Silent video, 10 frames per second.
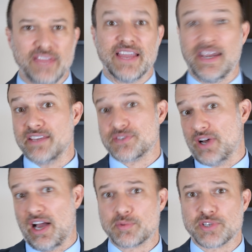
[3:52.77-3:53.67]
That is an
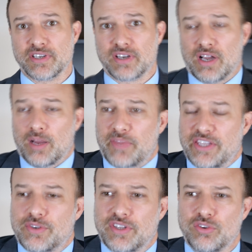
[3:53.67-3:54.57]
option that
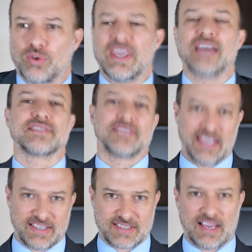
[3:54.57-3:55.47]
you can do. Yes, it
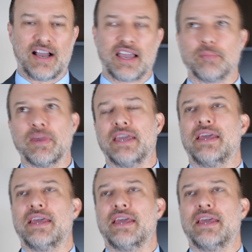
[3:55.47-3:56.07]
takes time.